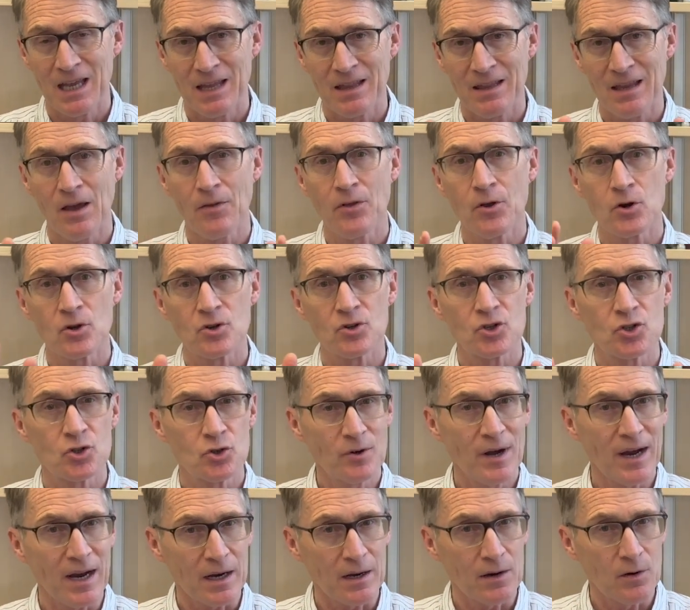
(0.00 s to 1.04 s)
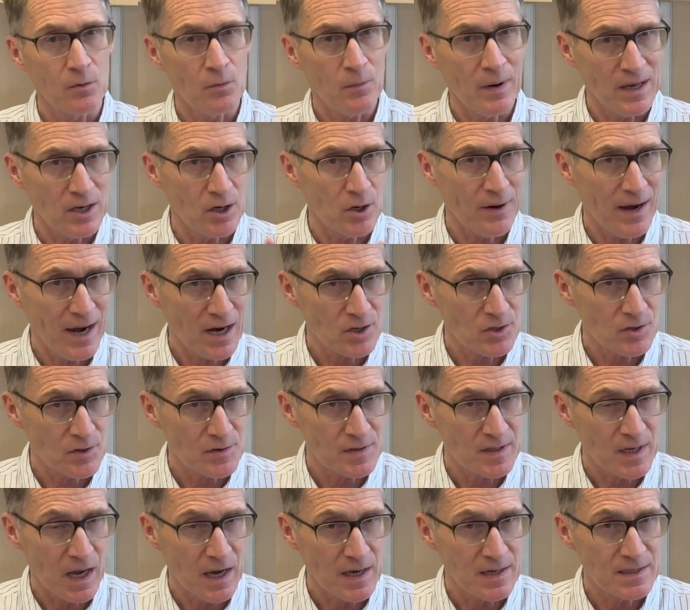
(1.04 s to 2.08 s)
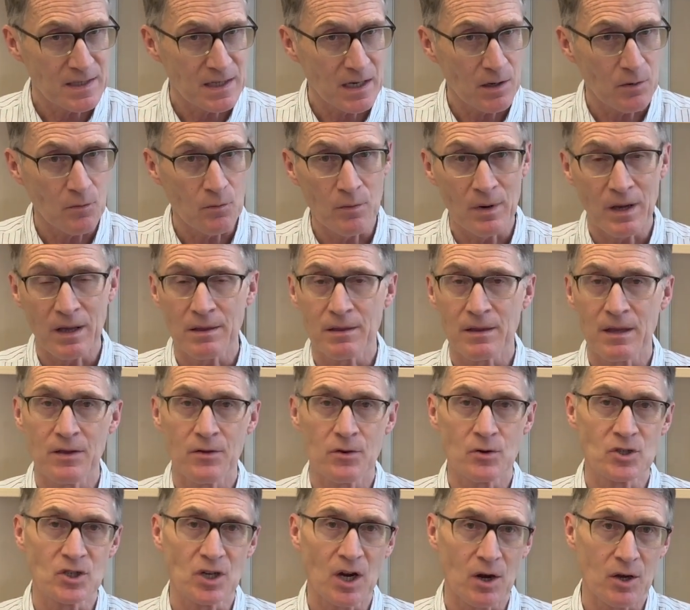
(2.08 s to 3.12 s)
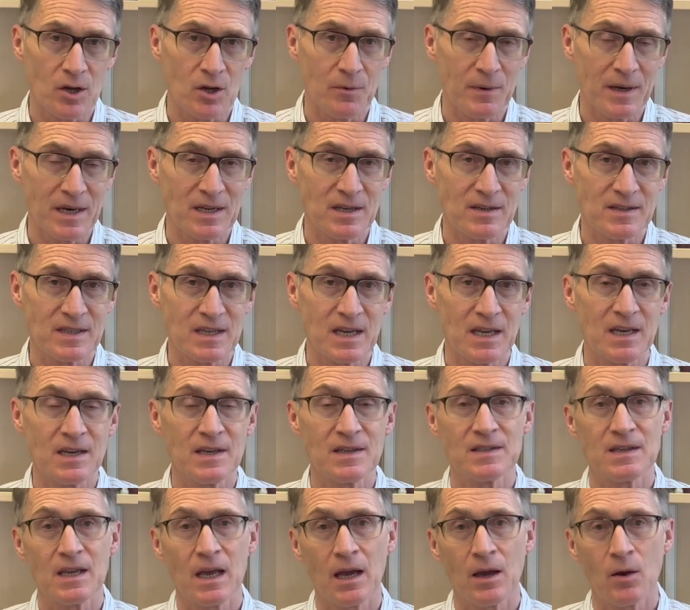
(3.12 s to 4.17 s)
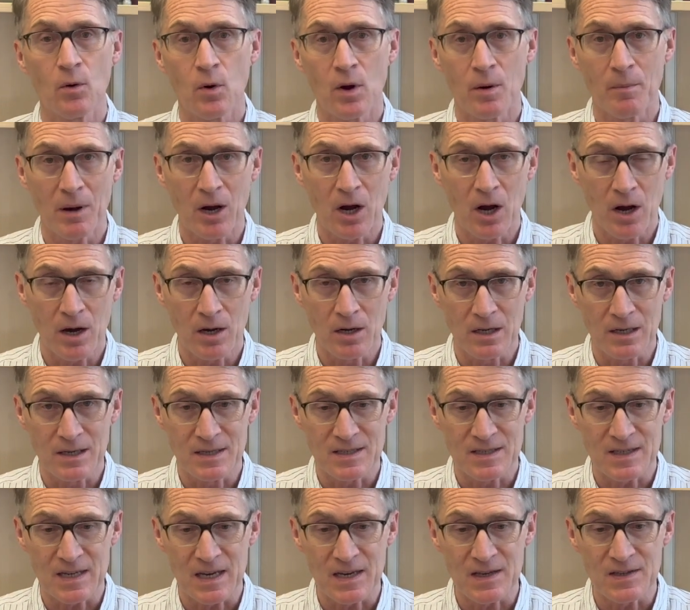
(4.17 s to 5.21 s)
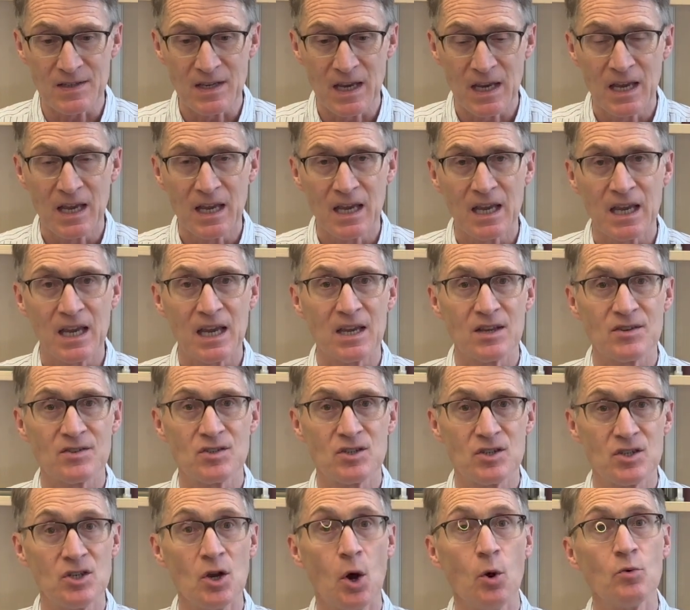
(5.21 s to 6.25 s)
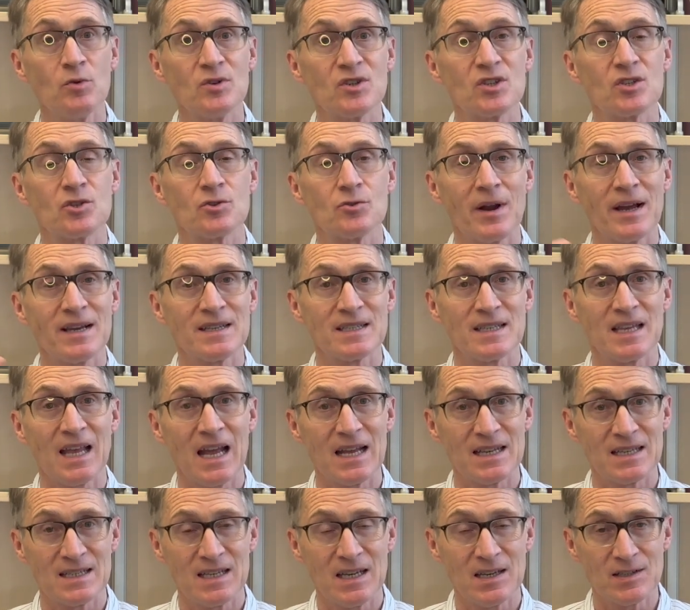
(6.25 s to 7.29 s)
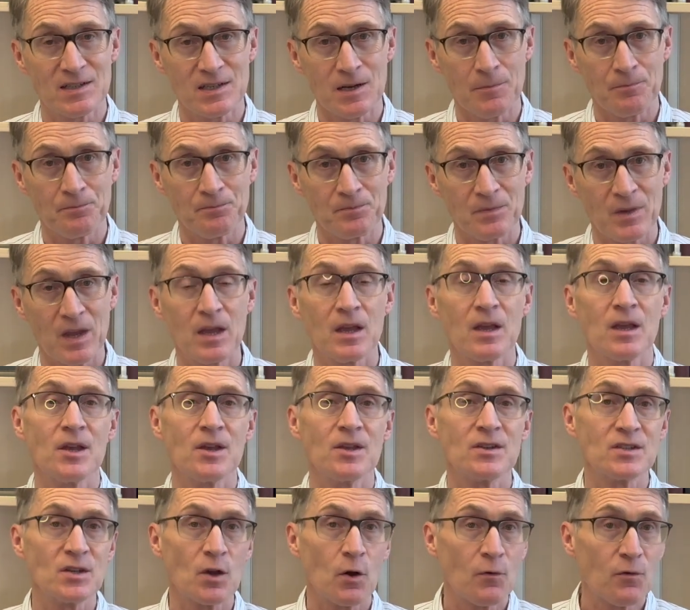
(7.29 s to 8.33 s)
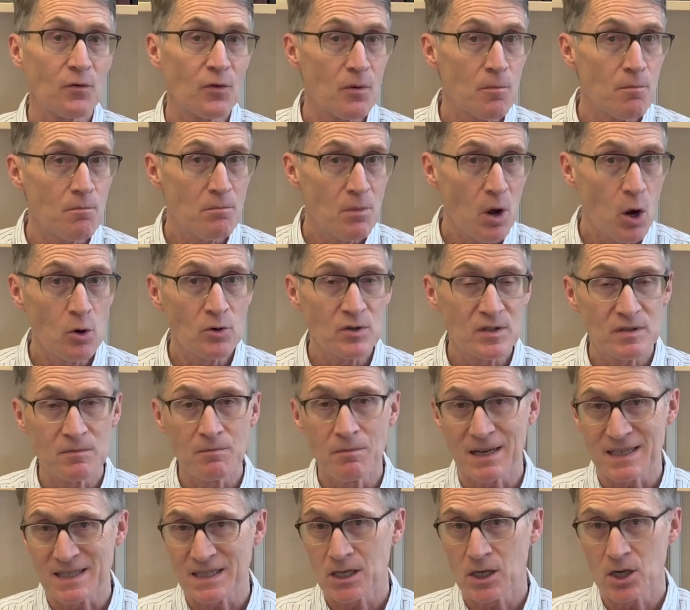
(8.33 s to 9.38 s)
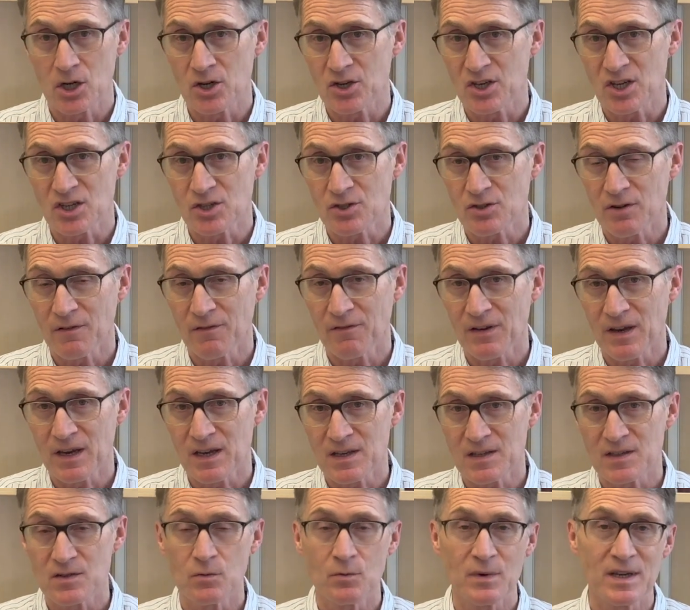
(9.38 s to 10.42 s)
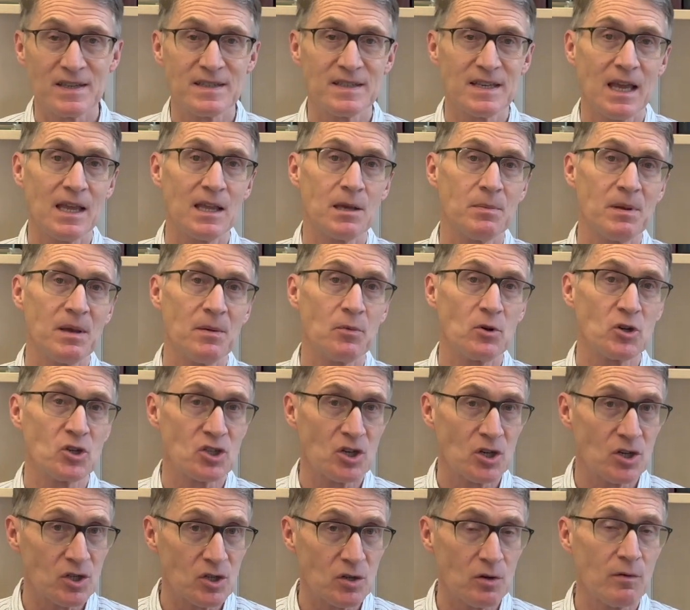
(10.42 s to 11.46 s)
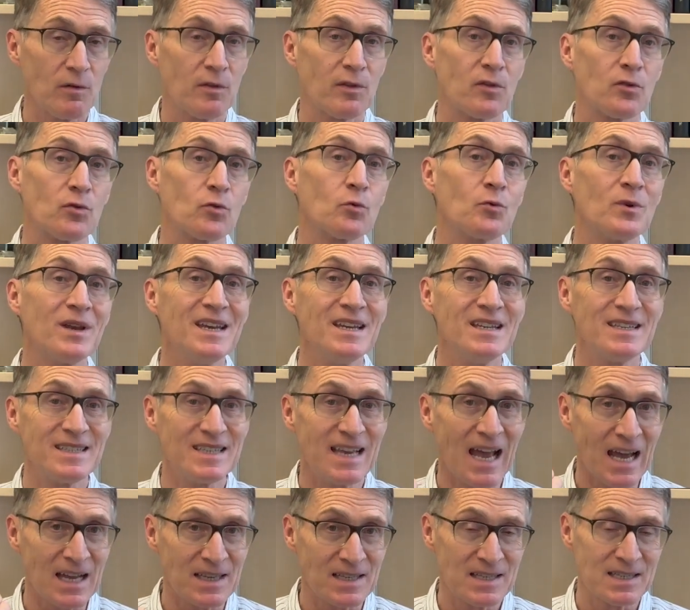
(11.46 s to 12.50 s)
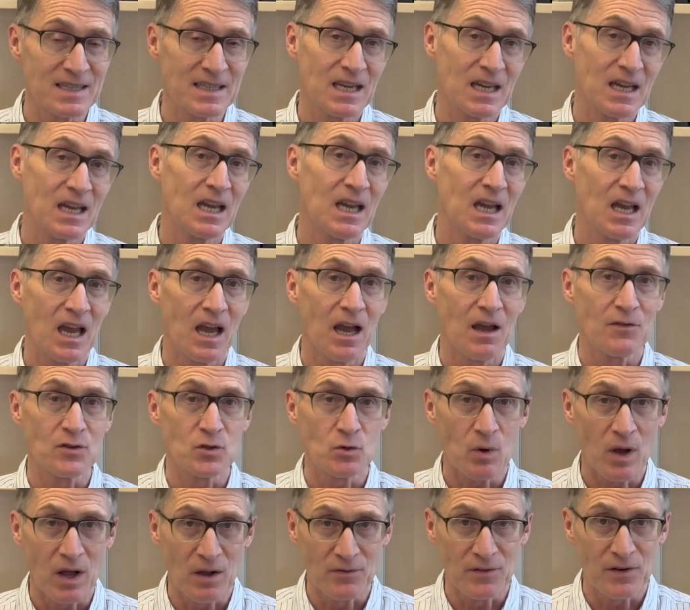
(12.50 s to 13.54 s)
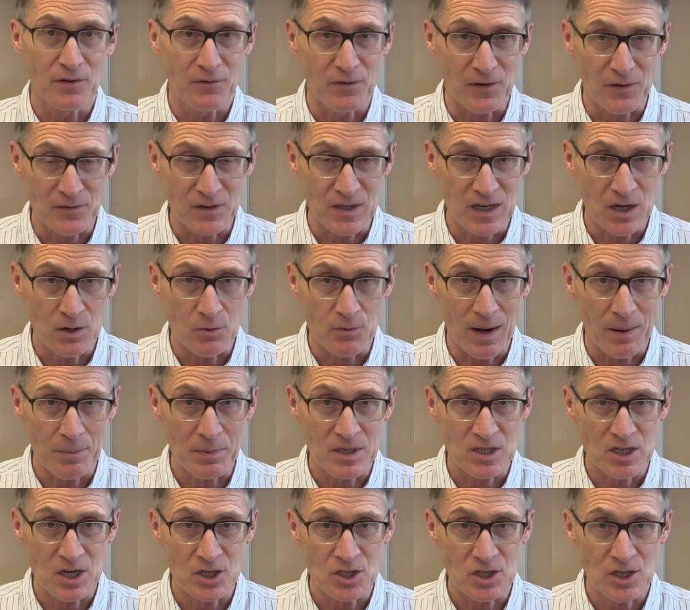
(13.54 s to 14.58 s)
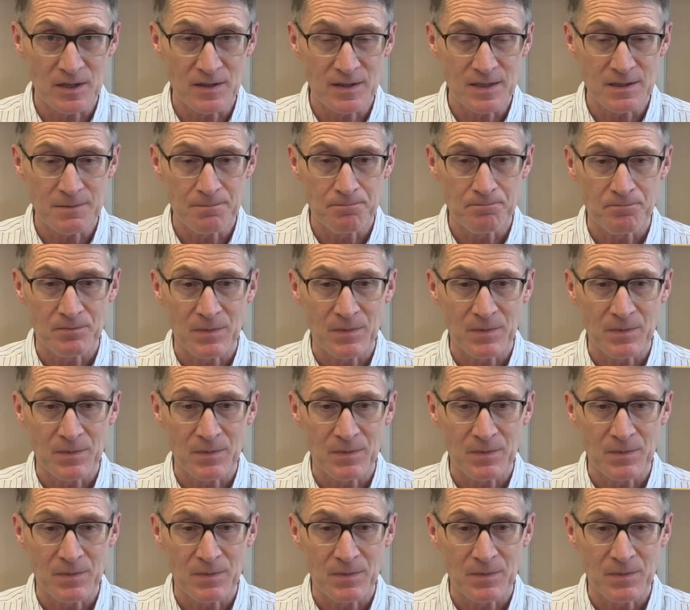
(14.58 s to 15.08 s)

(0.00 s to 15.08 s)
The other trick when you're exercising with either Tarnopolsky disease or McArdle disease is don't stress that system. So for most muscular dystrophies, we say that people should do 3 sets of 12 to 15 repetitions.